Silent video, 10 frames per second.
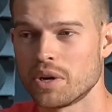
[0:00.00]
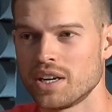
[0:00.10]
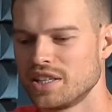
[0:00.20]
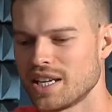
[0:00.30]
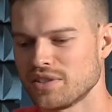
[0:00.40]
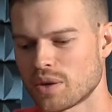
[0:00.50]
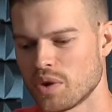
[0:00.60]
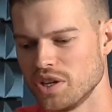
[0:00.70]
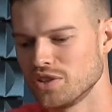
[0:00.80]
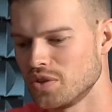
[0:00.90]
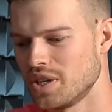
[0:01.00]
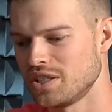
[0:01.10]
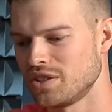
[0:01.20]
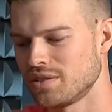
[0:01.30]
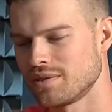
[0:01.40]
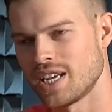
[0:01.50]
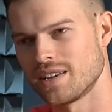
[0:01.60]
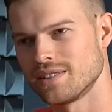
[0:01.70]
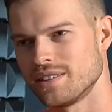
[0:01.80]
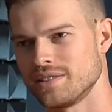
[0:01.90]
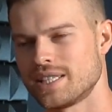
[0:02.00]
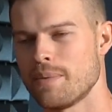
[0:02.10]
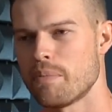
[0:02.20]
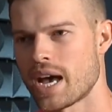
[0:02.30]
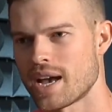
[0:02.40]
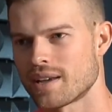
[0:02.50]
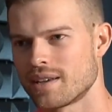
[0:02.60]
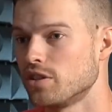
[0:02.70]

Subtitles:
But it sounds like what you're doing is you're taking this little step back.